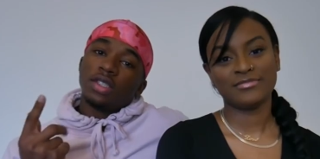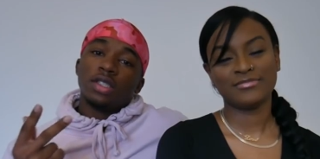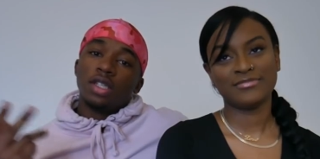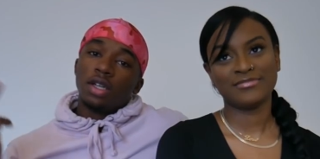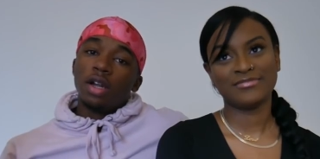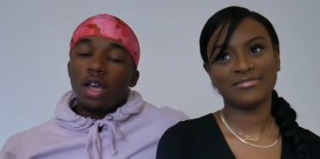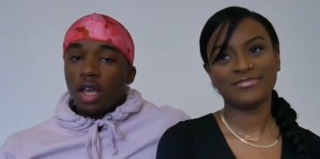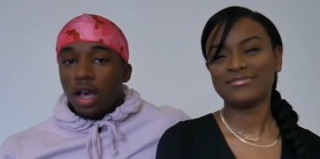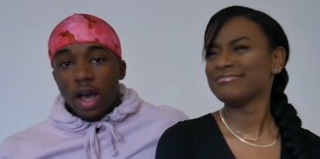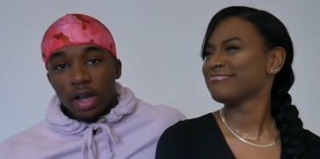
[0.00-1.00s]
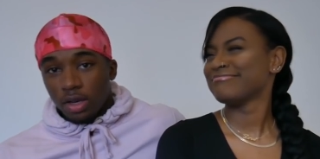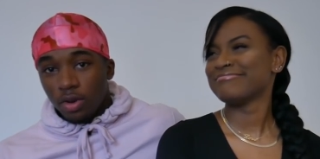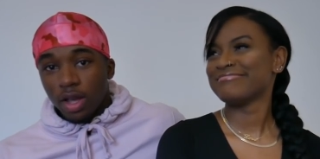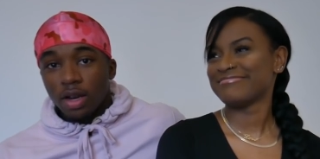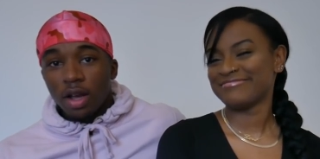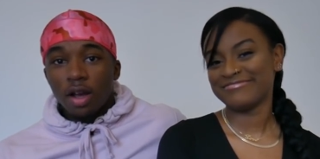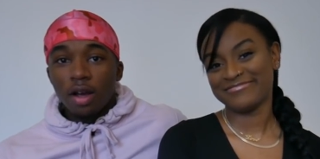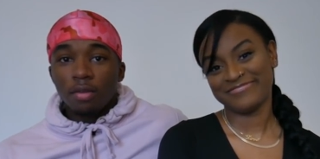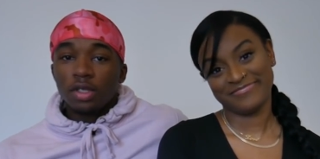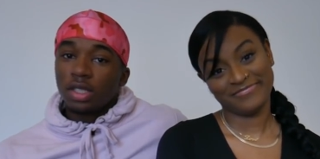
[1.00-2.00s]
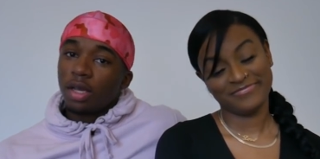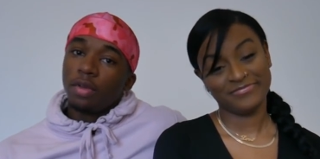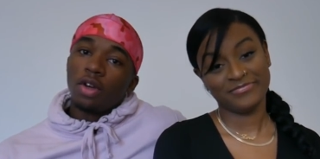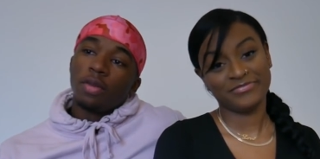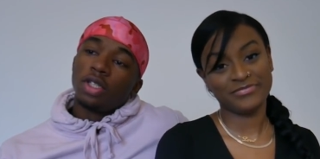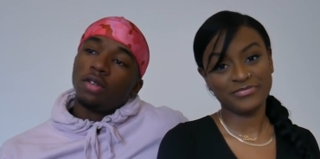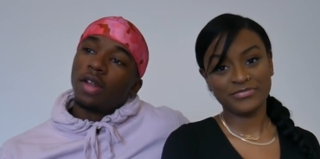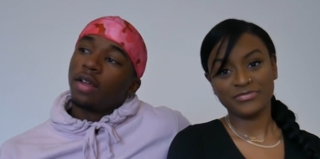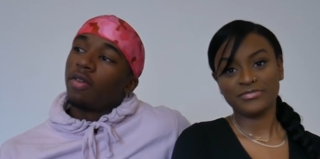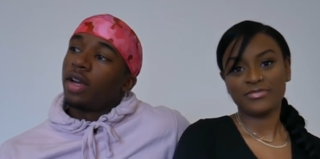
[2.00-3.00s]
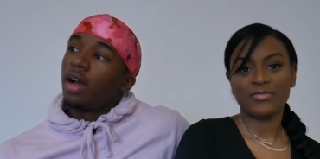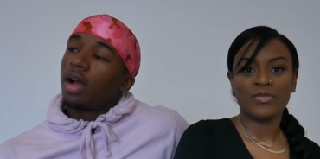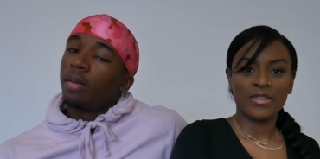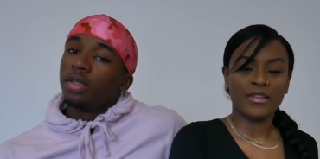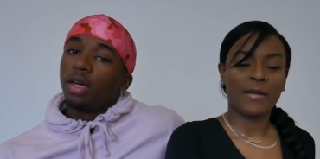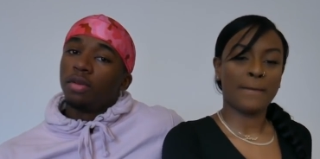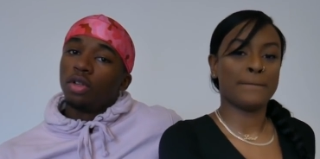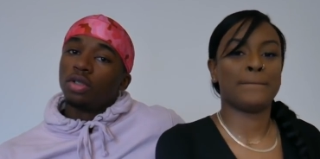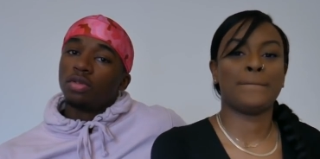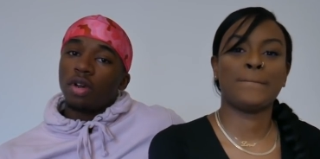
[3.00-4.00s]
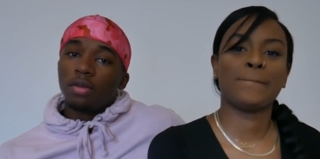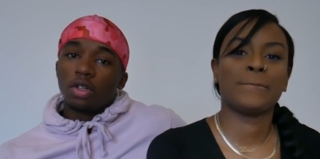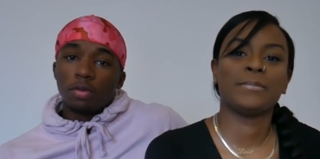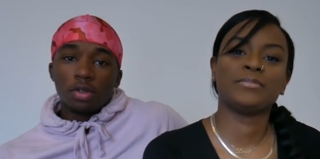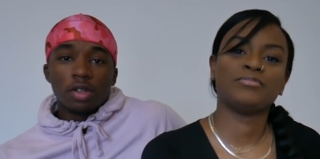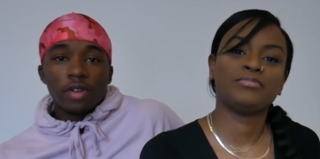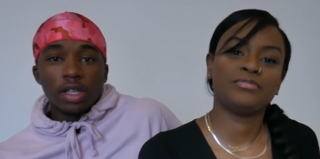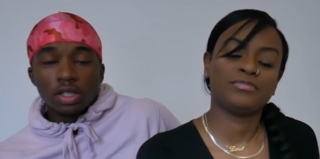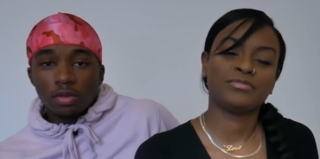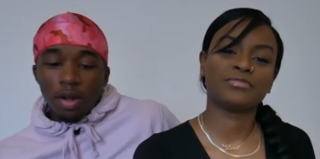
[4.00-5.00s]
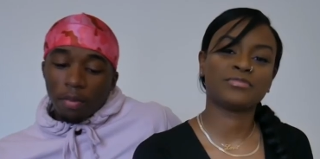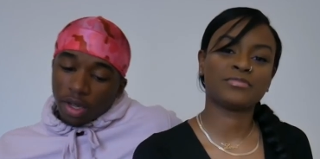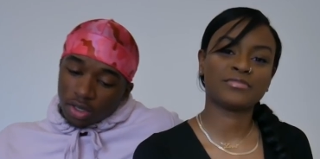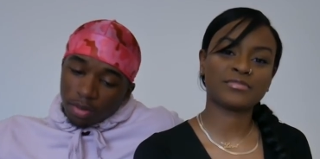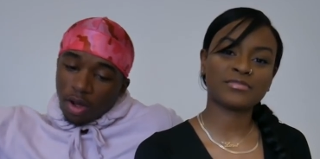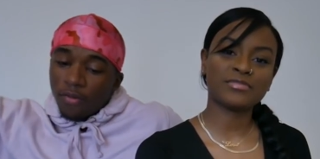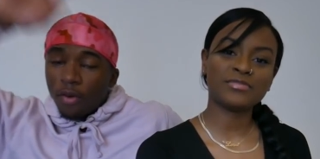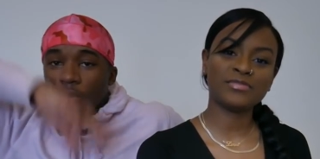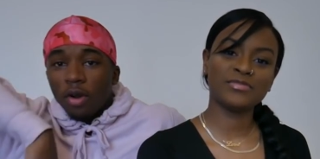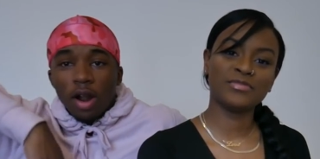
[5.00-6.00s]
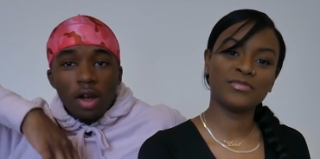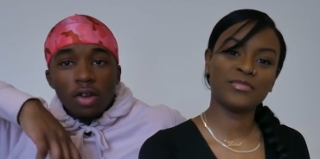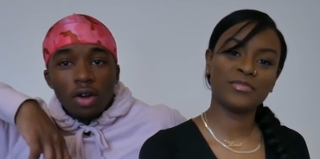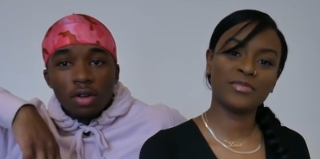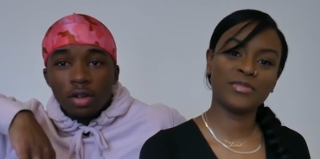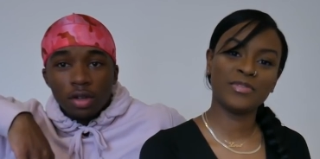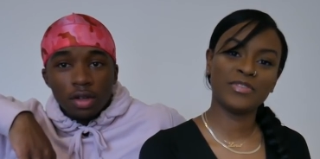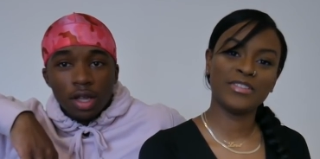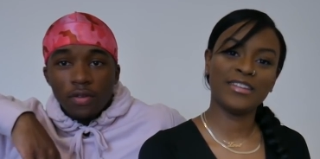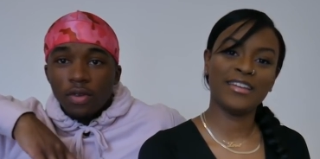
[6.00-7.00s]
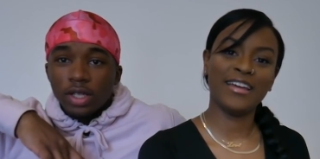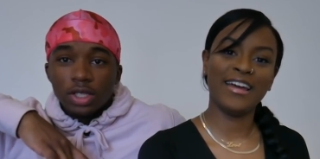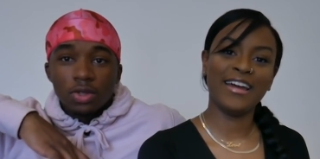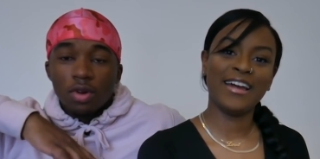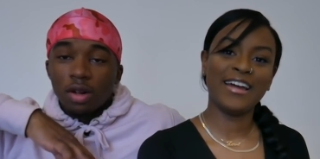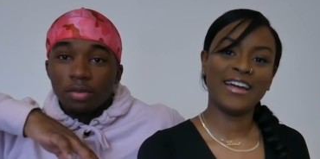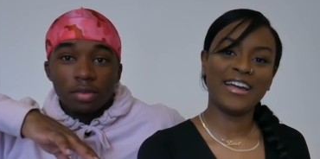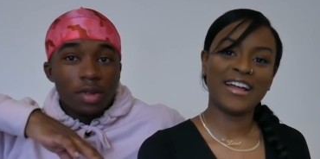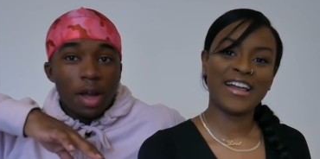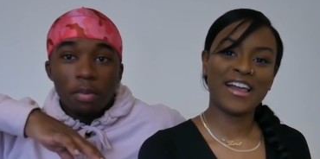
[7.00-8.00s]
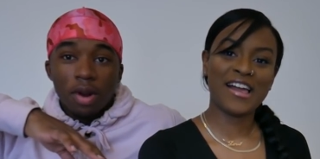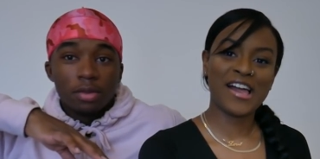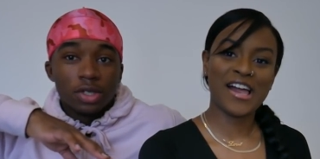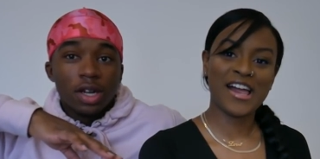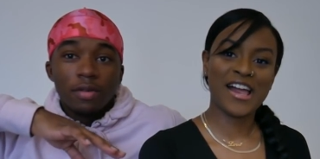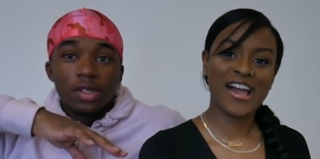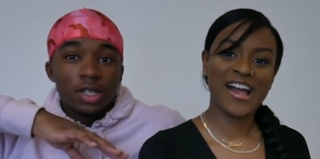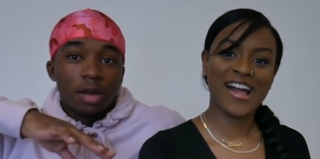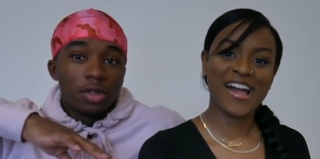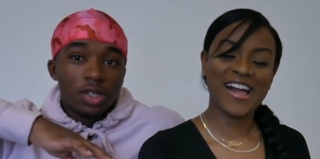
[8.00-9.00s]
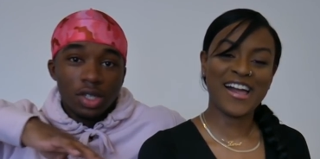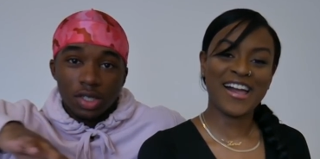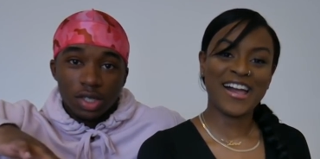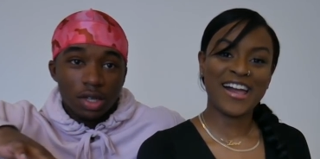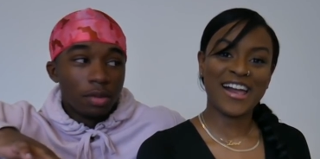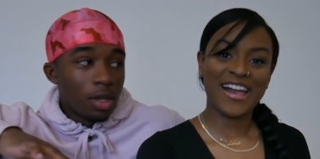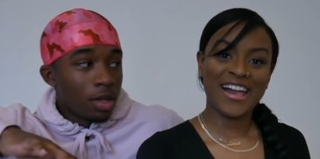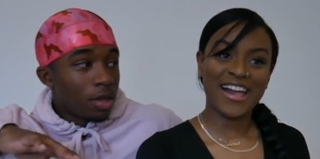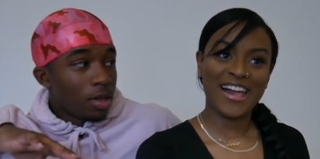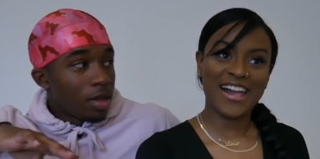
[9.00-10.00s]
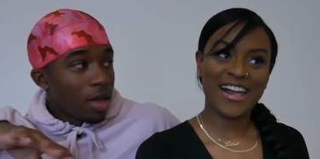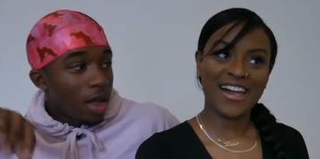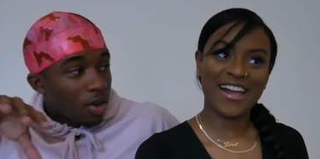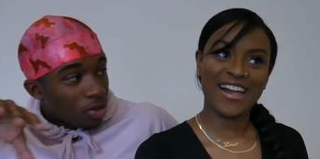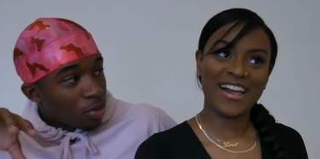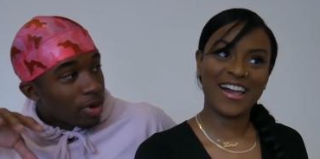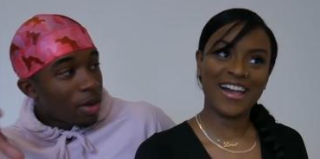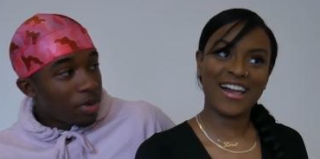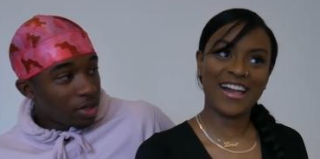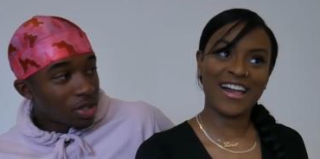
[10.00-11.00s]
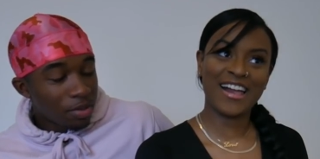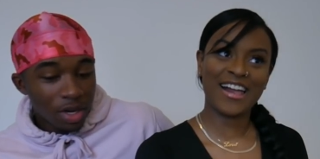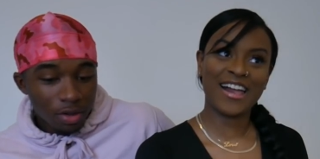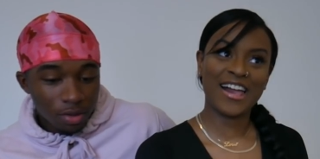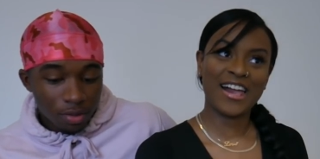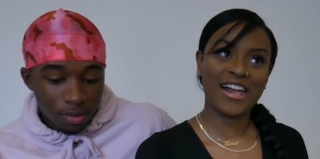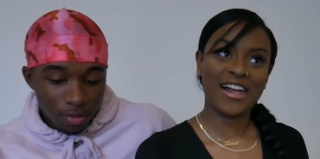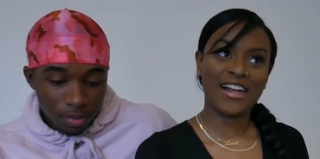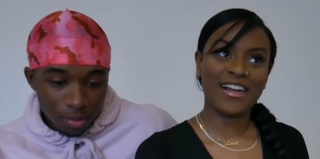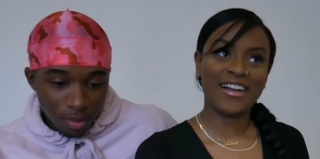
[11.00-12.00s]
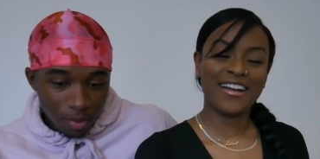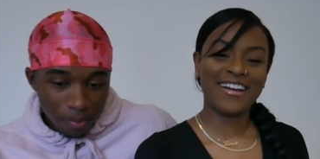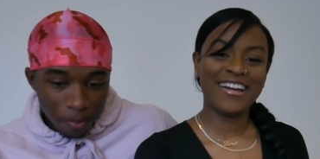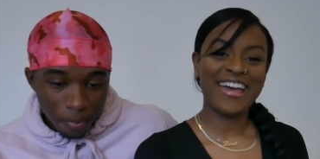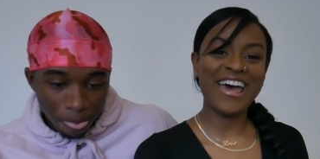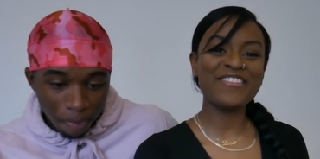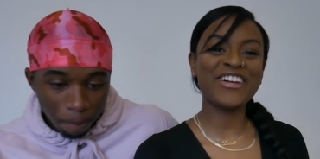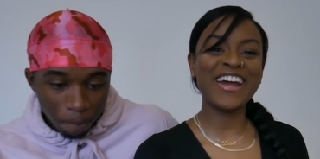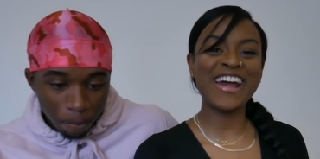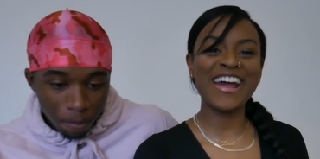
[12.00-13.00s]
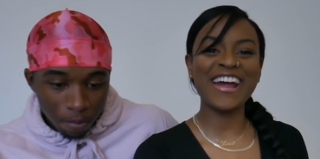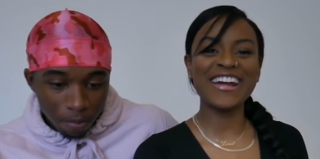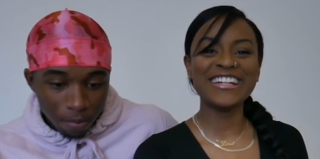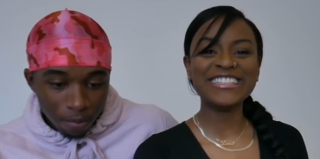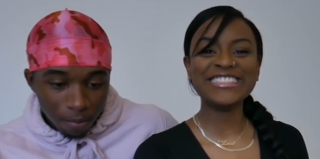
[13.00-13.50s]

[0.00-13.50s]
Speaker 1: lunch, or dinner. I could do that. Um, just let me know. Make sure you like right now, comment down below, subscribe, turn on the post notifications, because we got bangs coming out for how long? If you answer this wrong, I promise on everything, I'm deleting this clip. How long do we got bangers coming out? Ever!